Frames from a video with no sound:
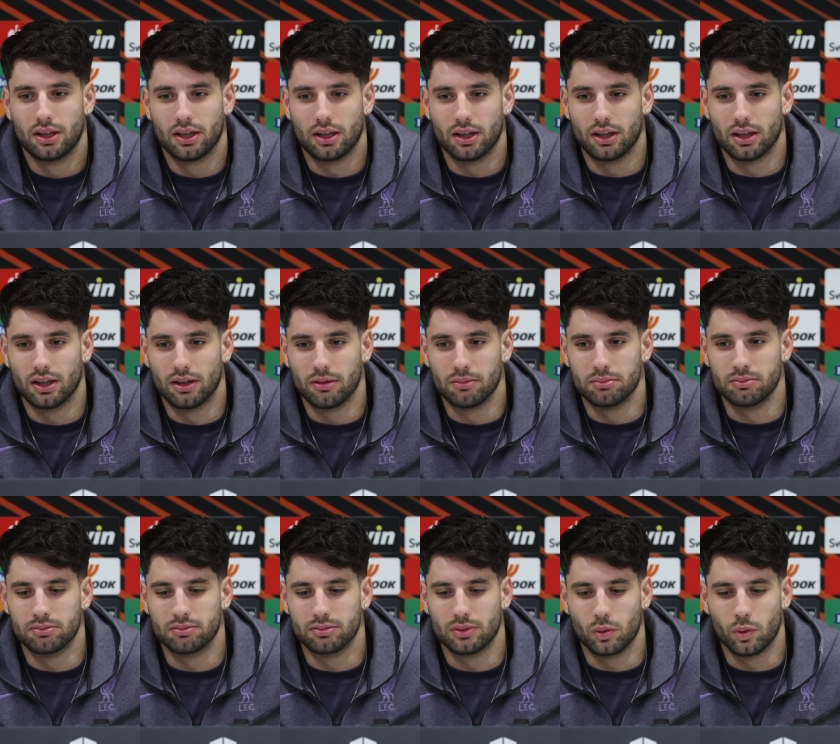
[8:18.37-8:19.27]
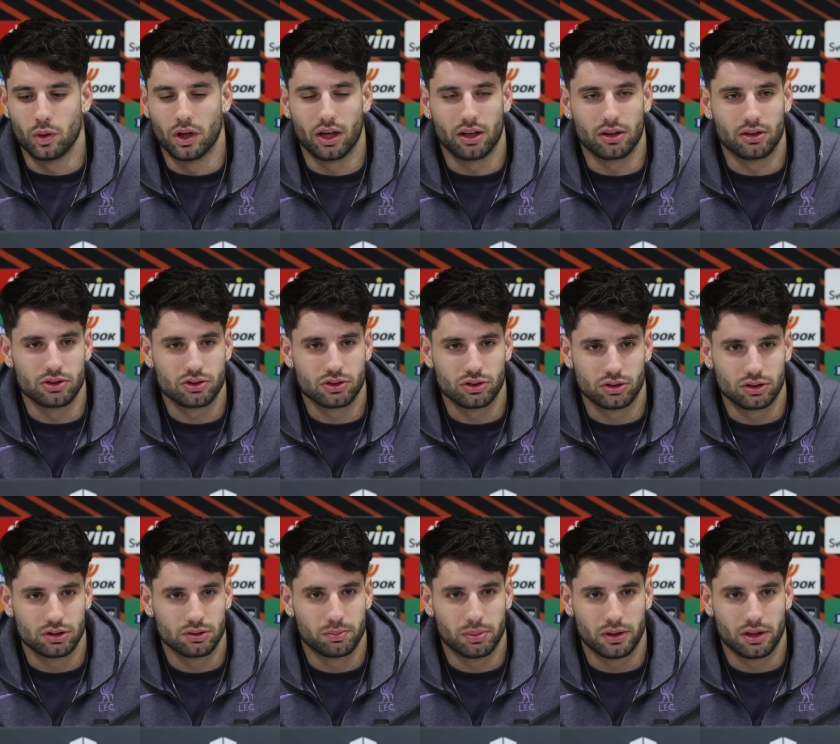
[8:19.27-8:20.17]
Um, we are also
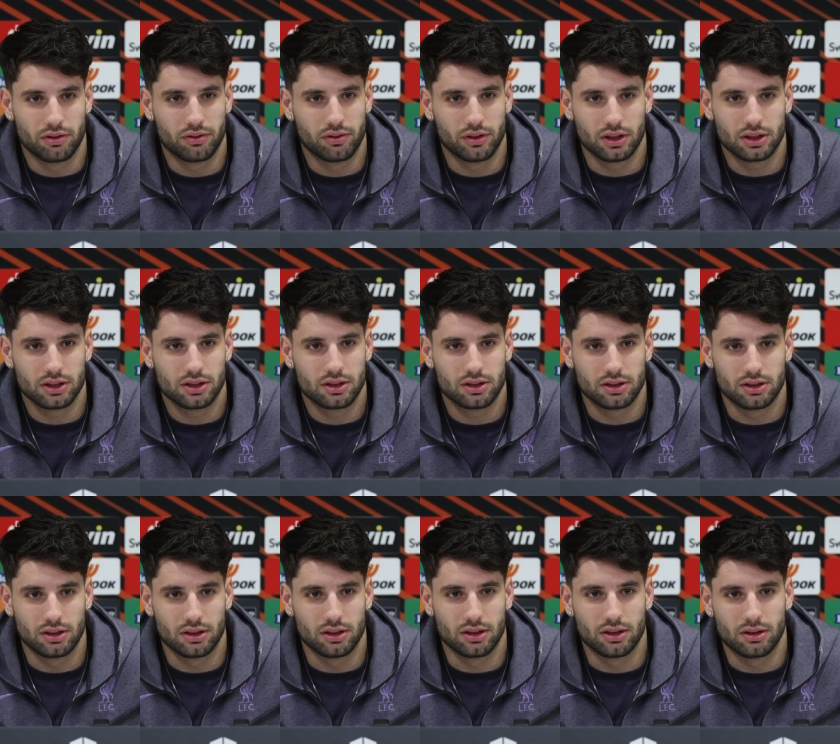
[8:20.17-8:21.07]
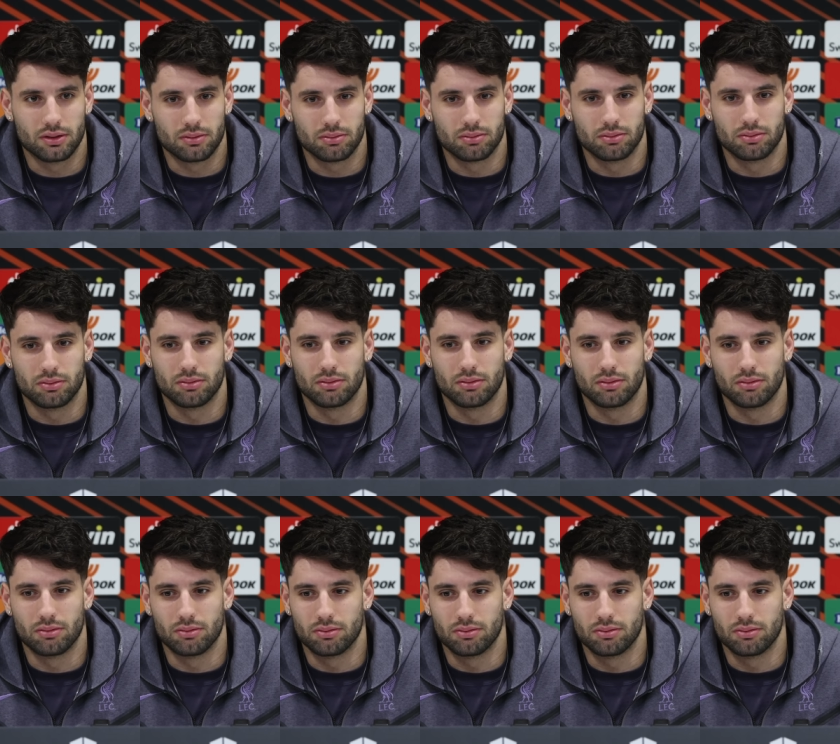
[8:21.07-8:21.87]
not perfect. Um,